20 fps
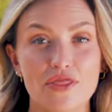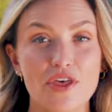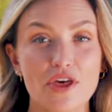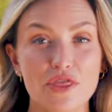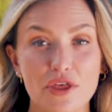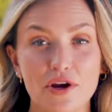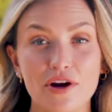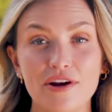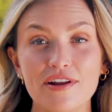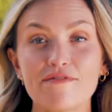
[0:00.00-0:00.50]
The
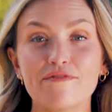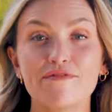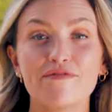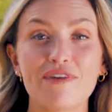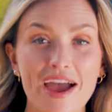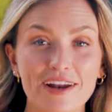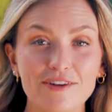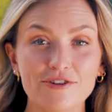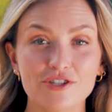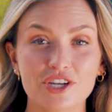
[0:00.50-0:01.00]
third and
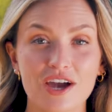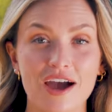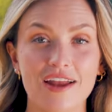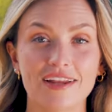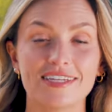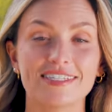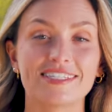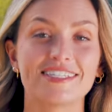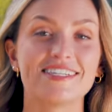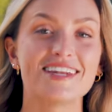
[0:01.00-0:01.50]
final shot
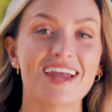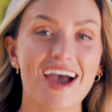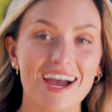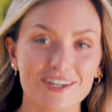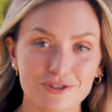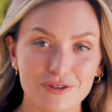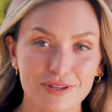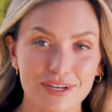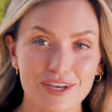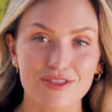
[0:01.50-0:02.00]
is
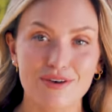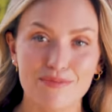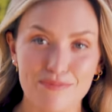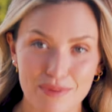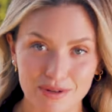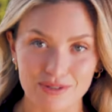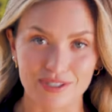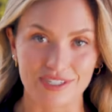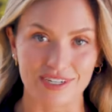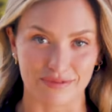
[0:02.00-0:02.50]
naturally the most